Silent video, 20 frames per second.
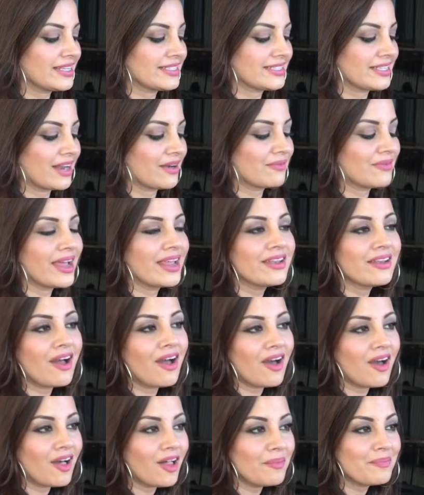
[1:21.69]
It's got
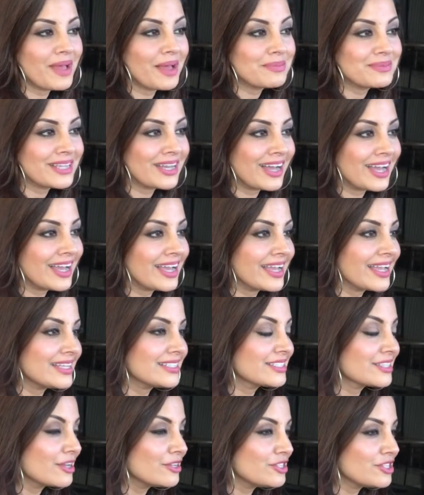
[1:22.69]
retinol, peptides,
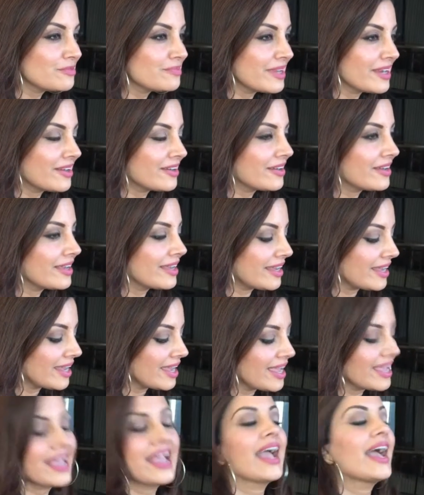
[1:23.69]
goji berry,
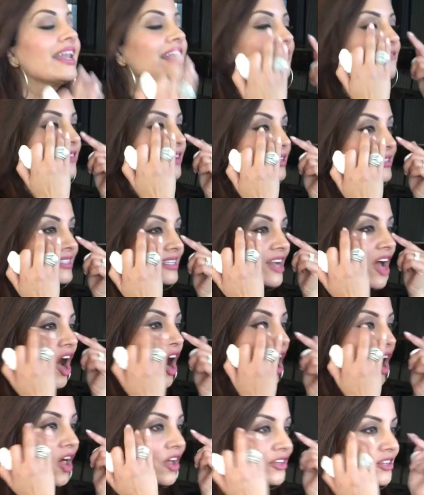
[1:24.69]
and it fills in
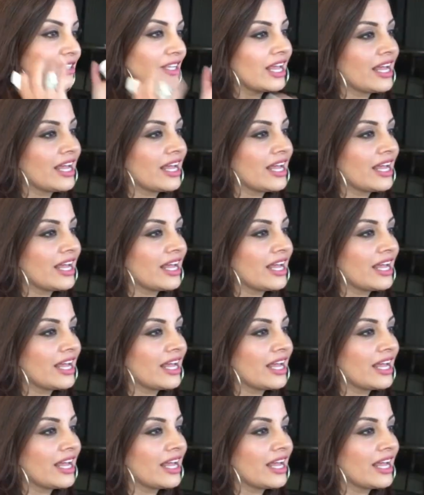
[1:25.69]
all your